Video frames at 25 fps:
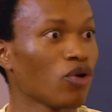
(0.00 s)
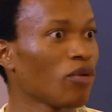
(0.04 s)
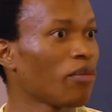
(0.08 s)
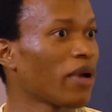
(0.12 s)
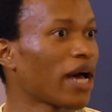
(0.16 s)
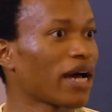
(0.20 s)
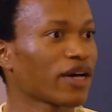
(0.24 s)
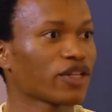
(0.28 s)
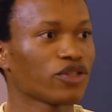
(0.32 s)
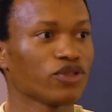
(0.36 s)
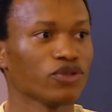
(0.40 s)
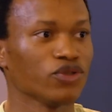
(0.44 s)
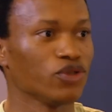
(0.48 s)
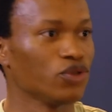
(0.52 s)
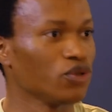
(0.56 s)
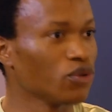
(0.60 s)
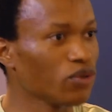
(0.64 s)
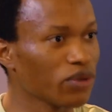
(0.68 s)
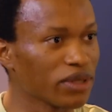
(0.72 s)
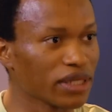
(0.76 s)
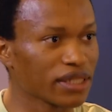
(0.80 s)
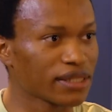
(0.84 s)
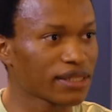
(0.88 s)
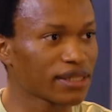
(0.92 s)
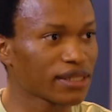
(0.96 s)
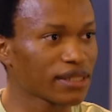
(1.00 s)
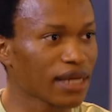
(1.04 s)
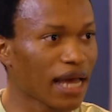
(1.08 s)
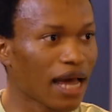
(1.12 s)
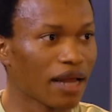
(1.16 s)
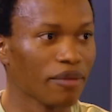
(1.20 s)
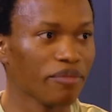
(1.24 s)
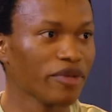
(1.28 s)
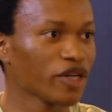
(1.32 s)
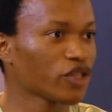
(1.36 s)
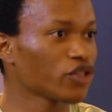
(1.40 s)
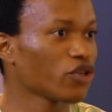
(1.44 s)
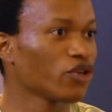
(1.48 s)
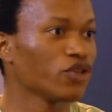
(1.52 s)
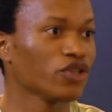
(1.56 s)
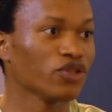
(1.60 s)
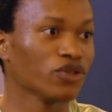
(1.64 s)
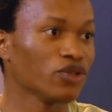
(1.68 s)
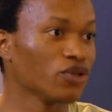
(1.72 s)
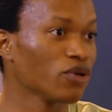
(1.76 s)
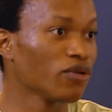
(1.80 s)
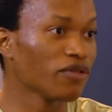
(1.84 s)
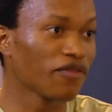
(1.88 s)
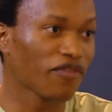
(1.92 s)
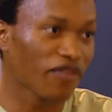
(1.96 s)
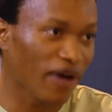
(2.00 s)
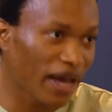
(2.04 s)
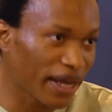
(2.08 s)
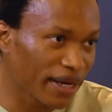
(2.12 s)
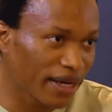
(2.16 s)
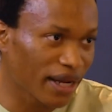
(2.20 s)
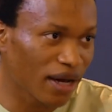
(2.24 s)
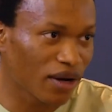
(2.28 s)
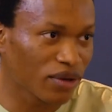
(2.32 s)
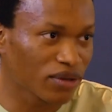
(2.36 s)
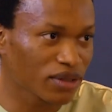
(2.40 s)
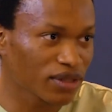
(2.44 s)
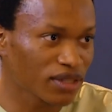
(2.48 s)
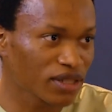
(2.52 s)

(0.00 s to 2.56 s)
go back to do it and make sure you don't find out.